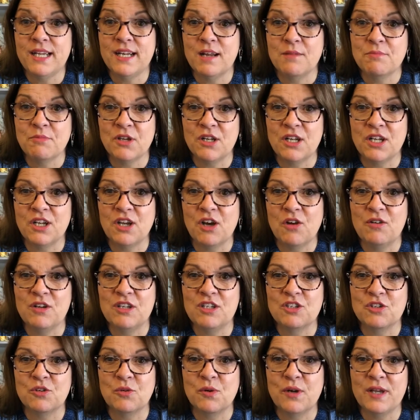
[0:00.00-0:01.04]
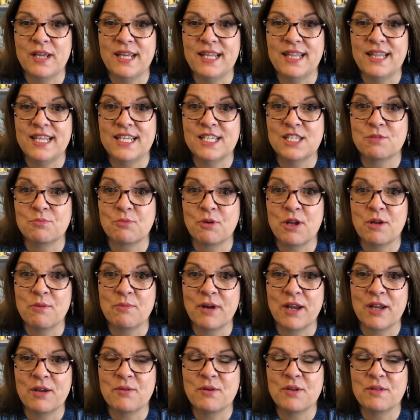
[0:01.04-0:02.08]
I'm gonna go enjoy this spring
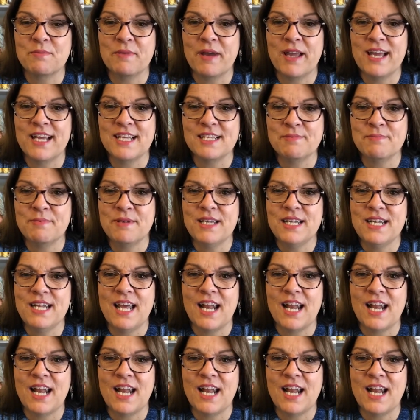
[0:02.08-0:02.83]
break with my husband,